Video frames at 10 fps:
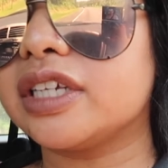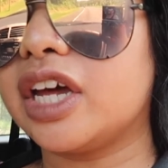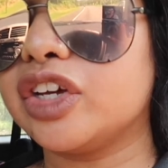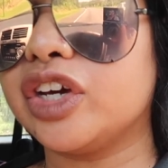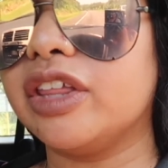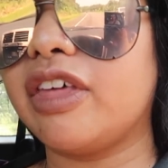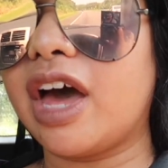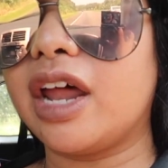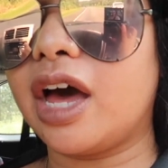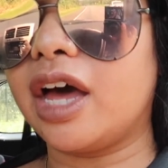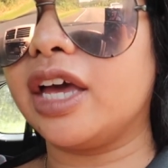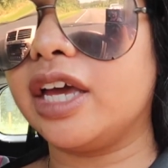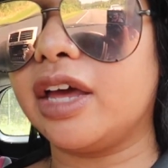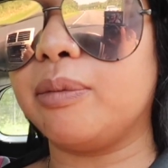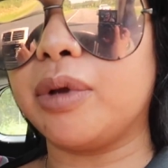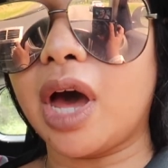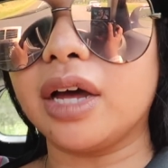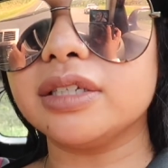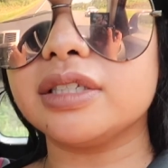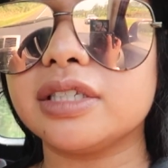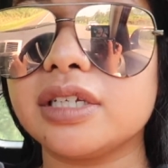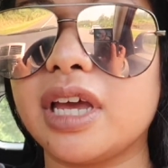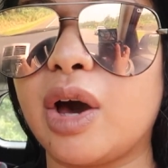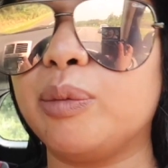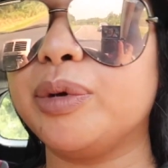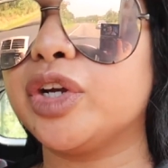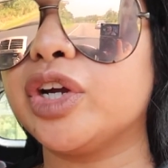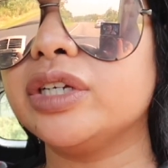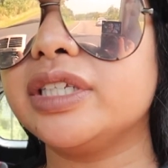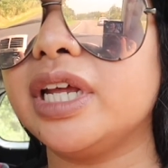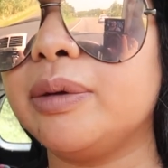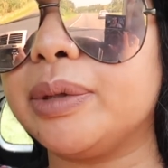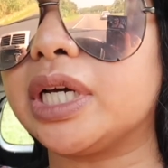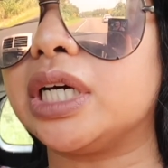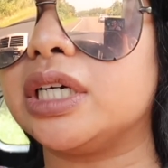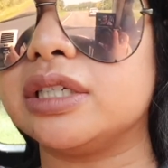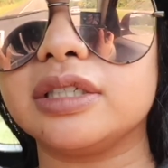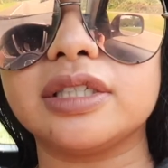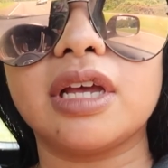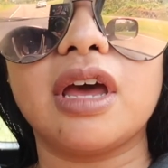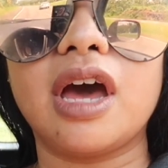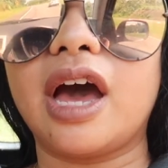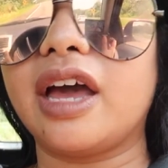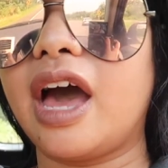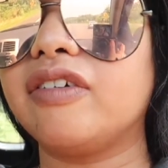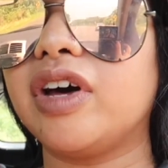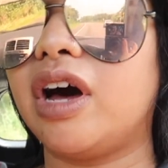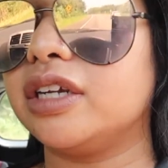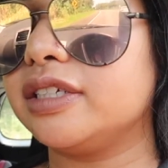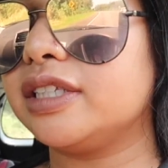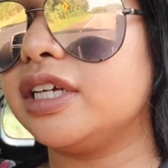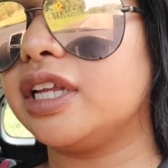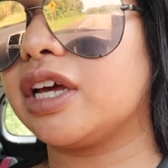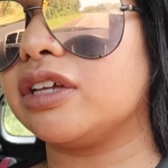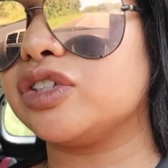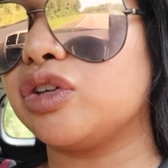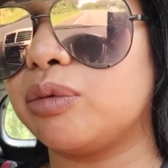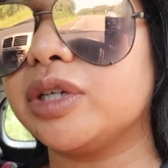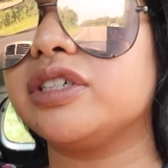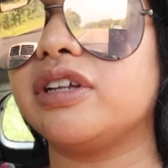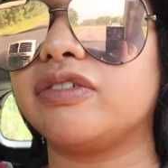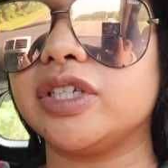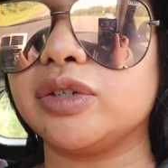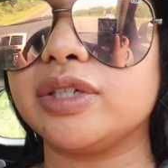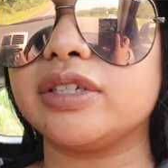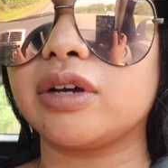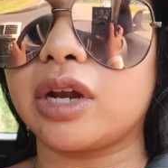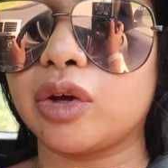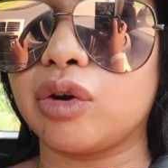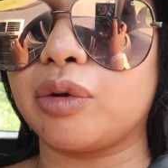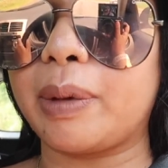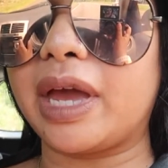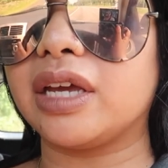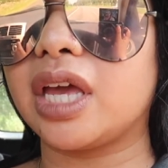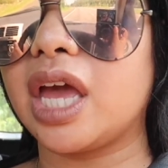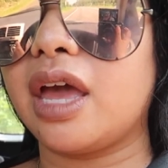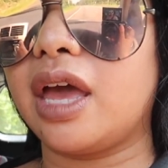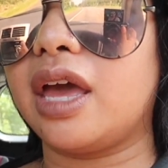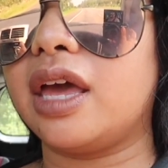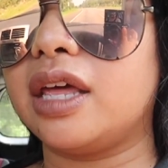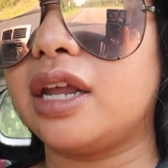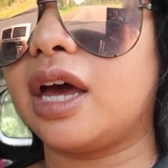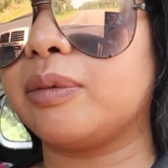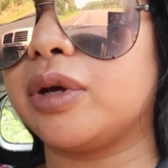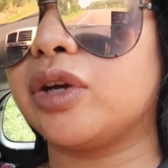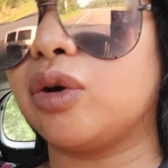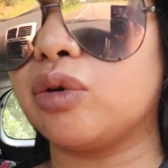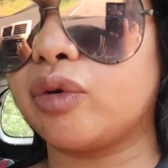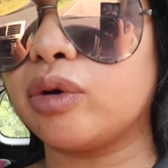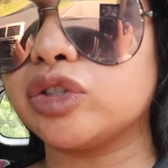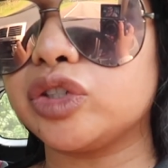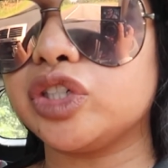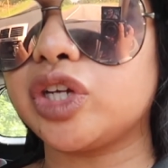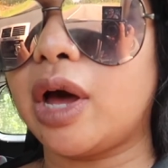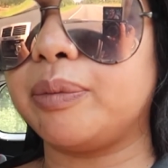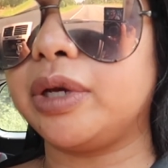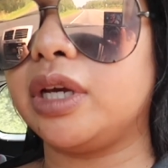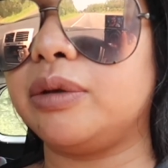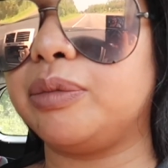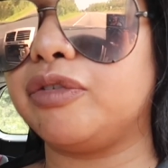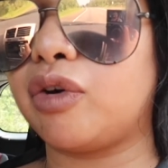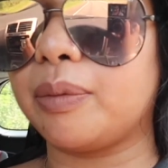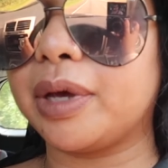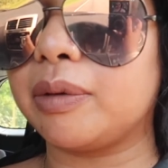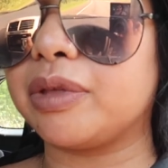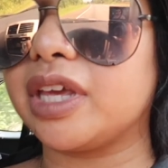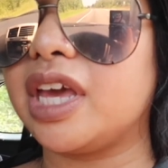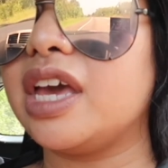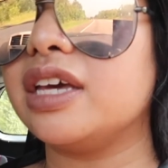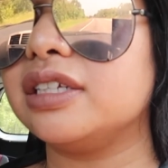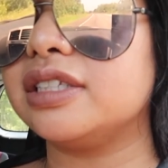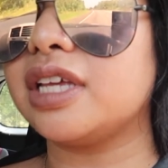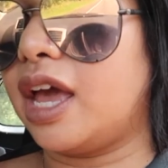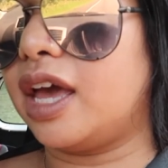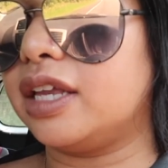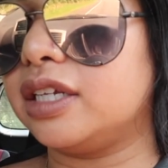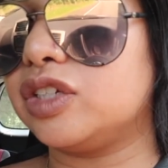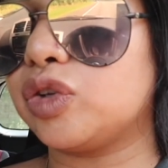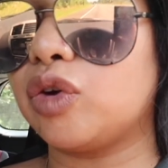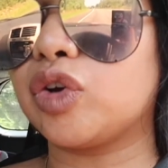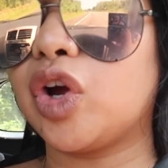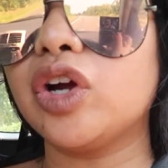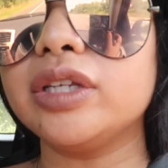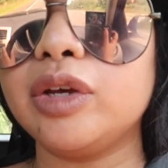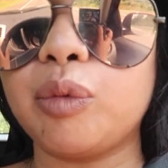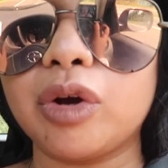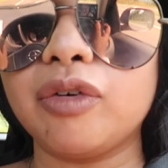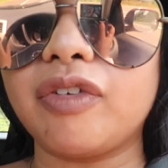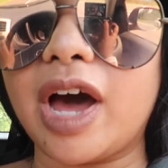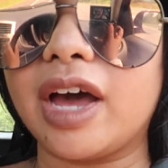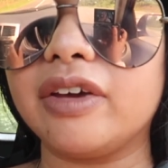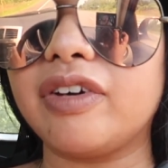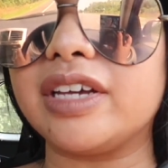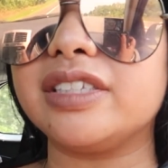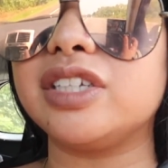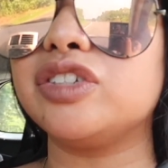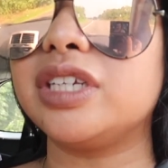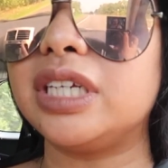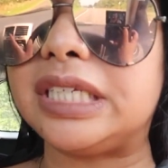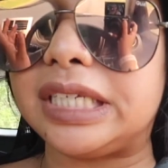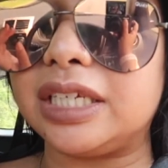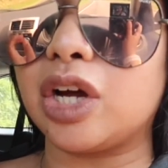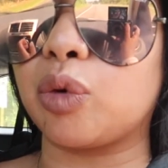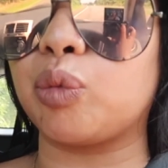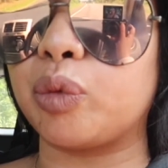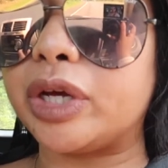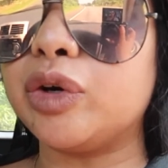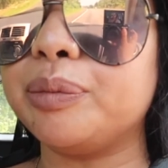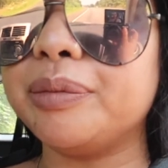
it's kind of good that I am not helping her today because I have honestly like so much stuff to do. I still gotta go to the bank and I'm gonna go grocery shopping before I pick up the kids, and it's currently one oh five. I still didn't eat a real